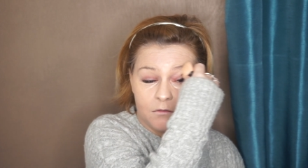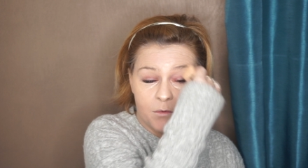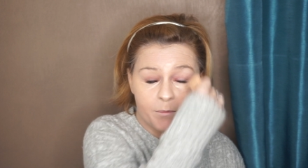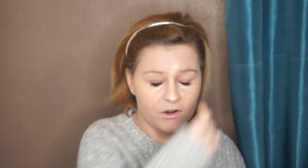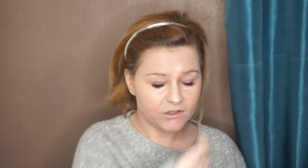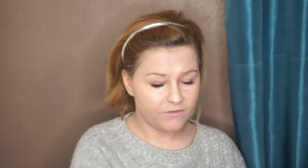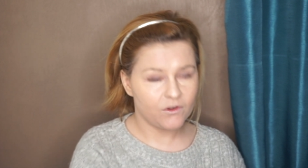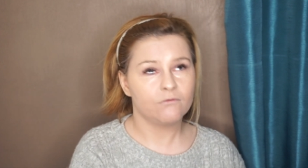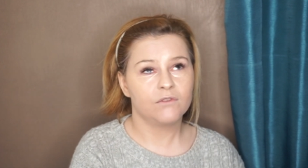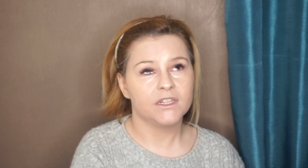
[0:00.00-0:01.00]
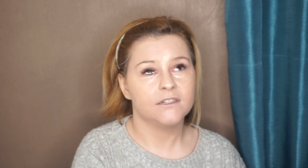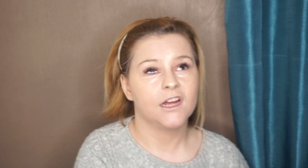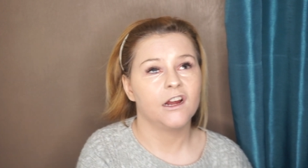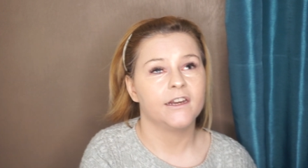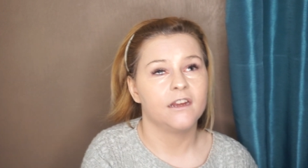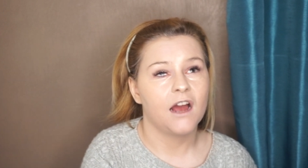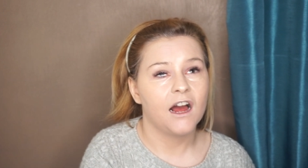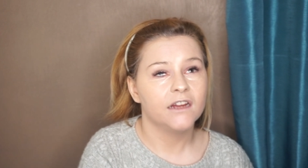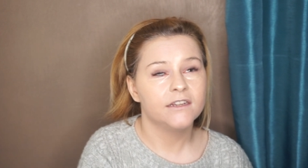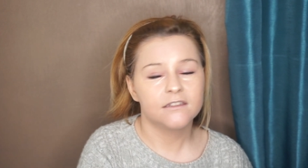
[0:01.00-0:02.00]
But because I've got really tiny
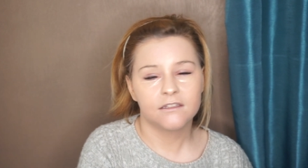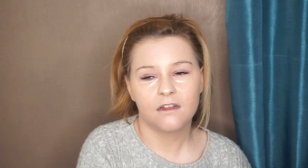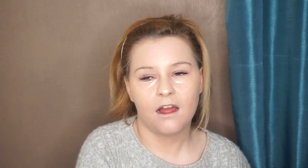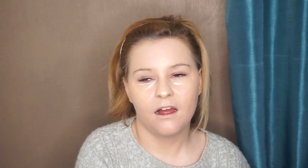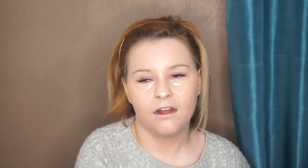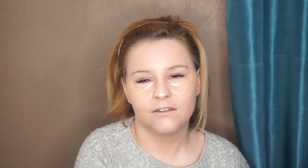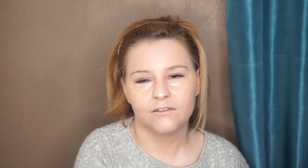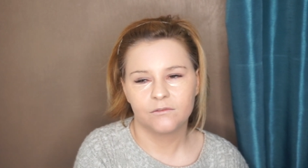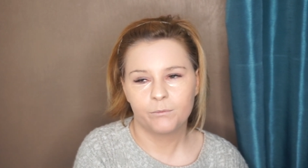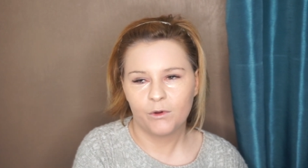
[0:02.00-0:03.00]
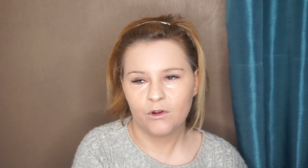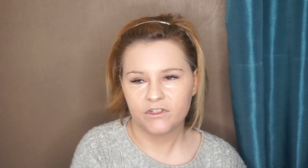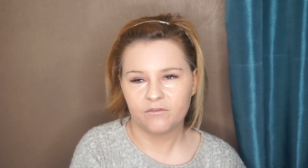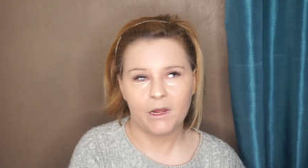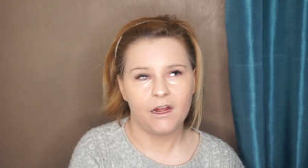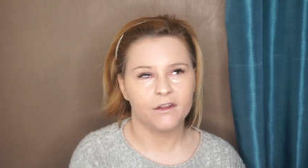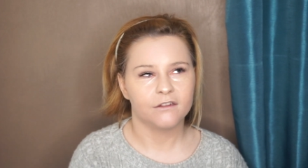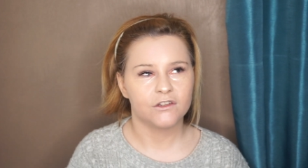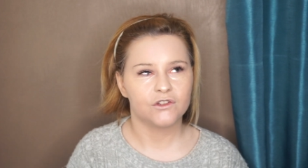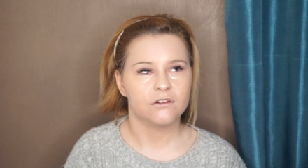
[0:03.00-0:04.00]
eyes, and because of my eye
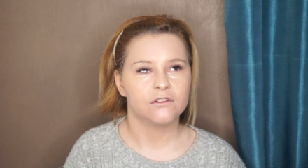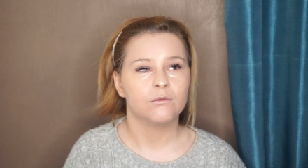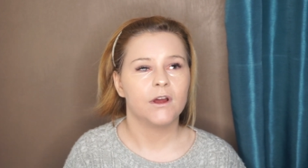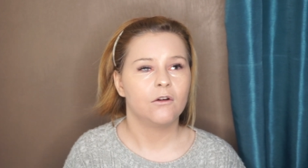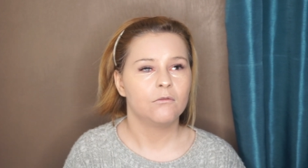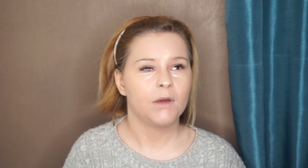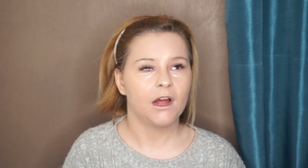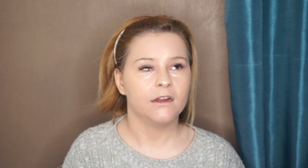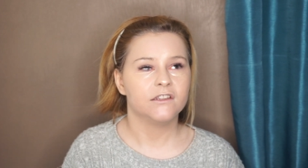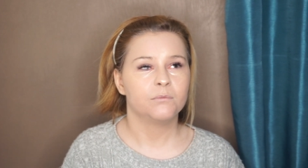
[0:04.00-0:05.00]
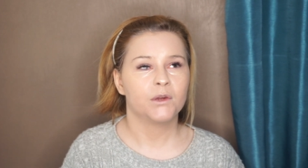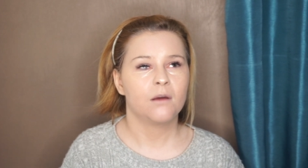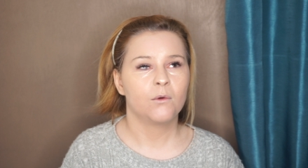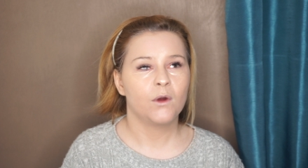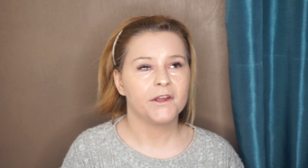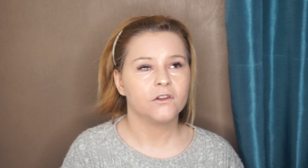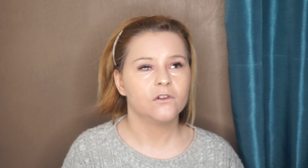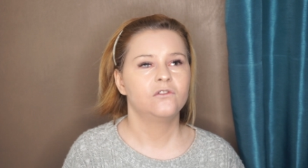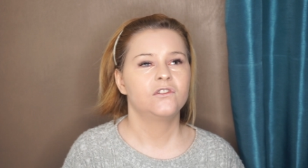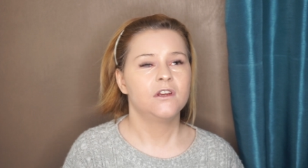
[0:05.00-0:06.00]
condition as well, my eyes have become quite
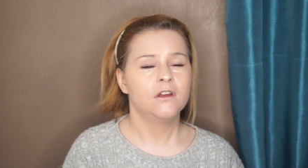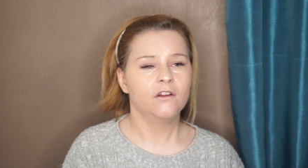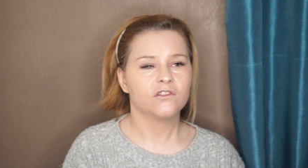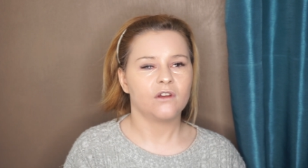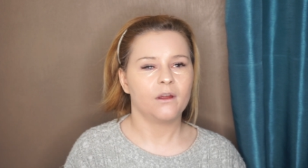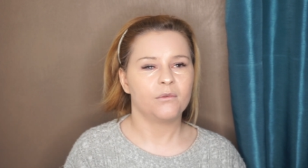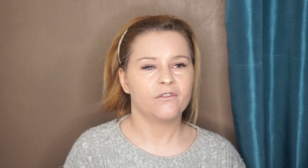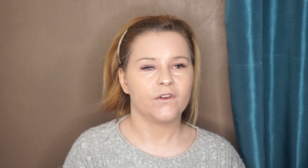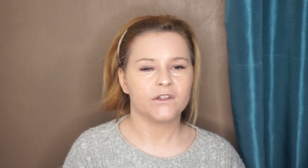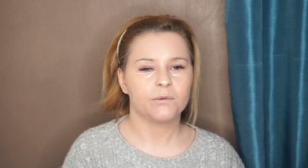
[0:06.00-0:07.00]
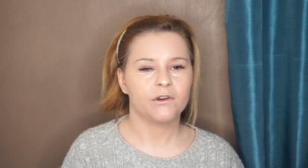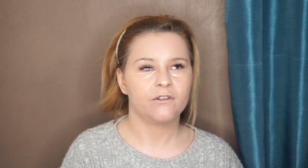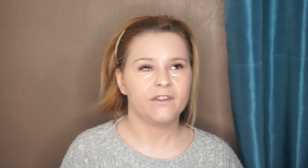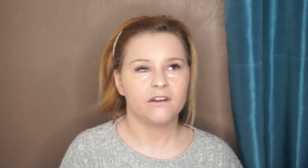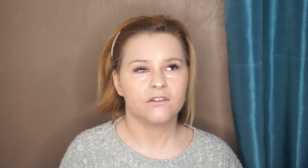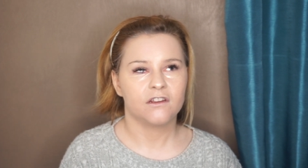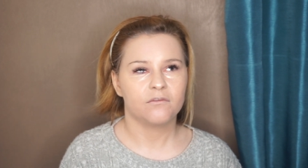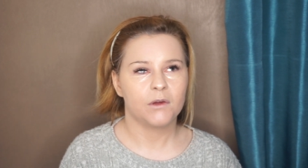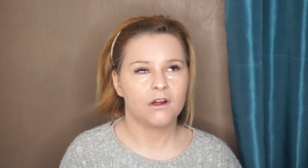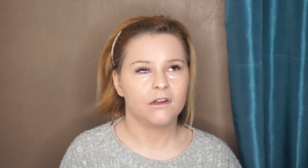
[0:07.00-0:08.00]
closed, so I prefer to put it on there to give
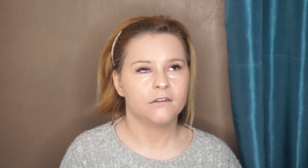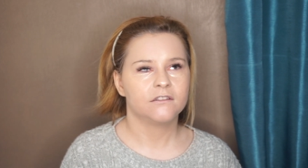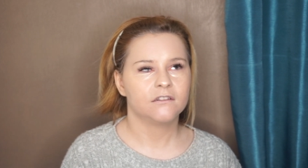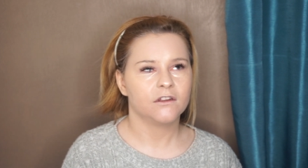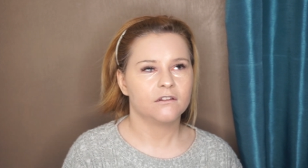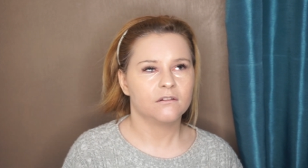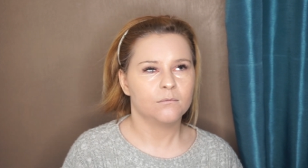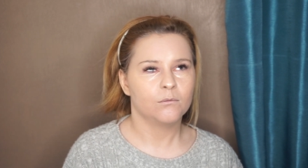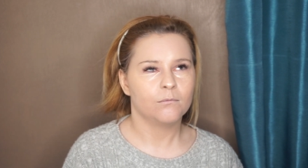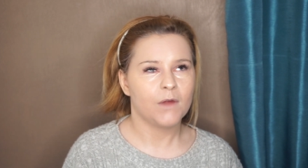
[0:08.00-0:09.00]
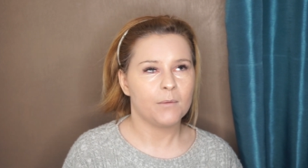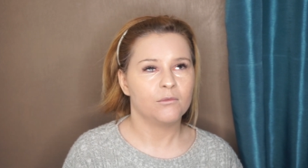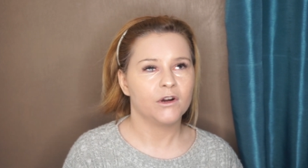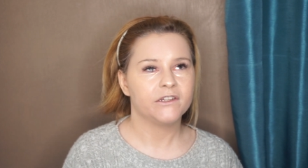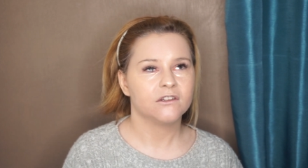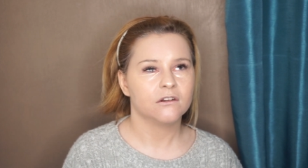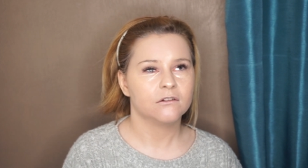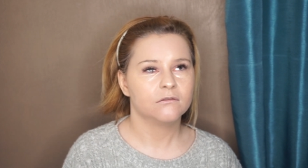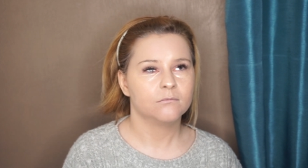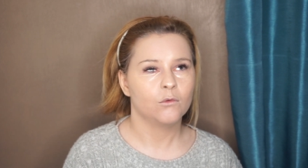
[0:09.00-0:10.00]
my eyes like a brighter,
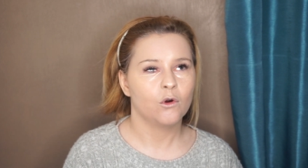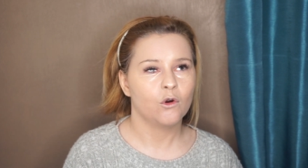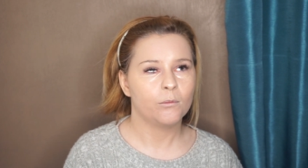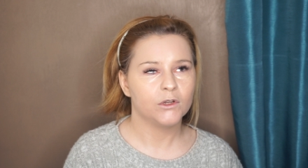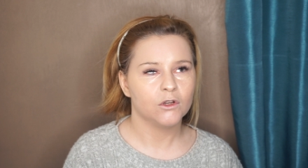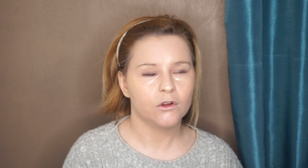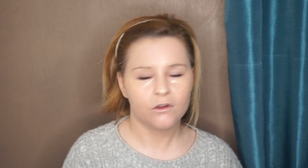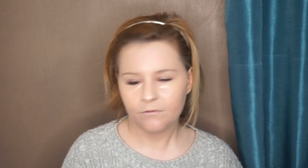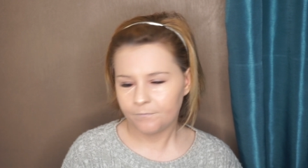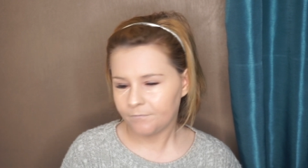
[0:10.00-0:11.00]
more open look.